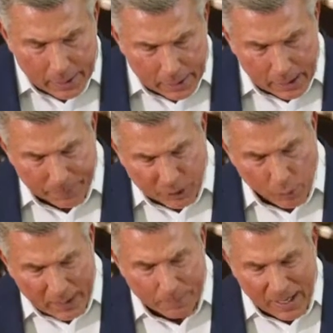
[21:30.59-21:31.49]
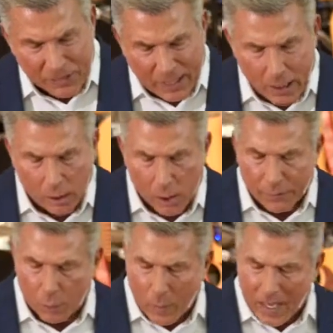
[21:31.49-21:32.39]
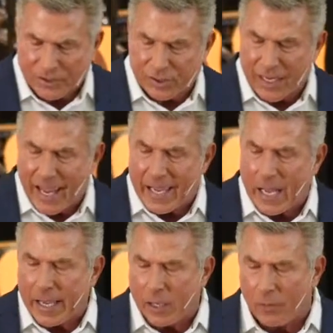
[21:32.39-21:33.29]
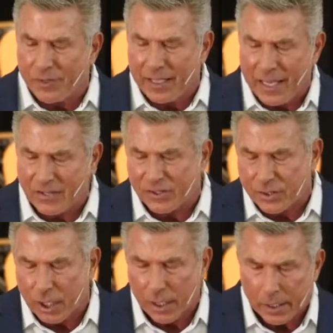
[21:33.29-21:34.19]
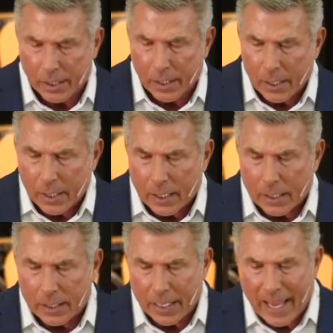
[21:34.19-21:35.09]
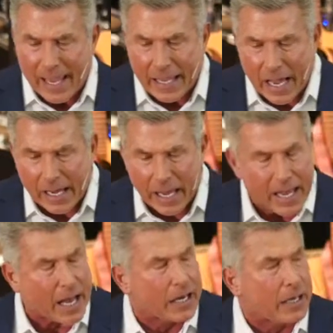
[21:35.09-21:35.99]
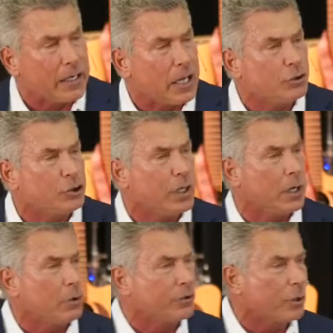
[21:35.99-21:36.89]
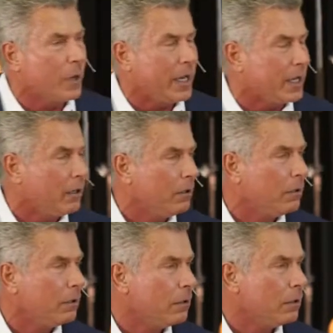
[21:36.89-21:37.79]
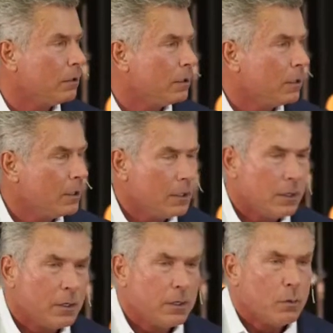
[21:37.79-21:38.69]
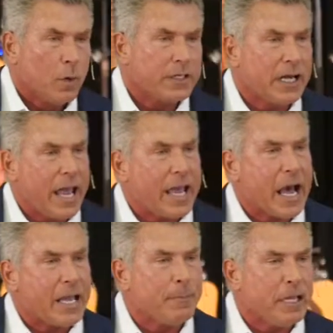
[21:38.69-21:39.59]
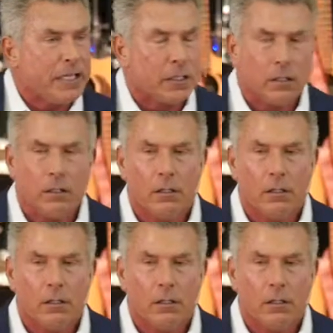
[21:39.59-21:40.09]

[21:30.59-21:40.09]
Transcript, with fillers: uh, between Bethel on the west and Ai on the east. Uh, Ai, hey, I got lunch here. Who's awake? What did Ai mean?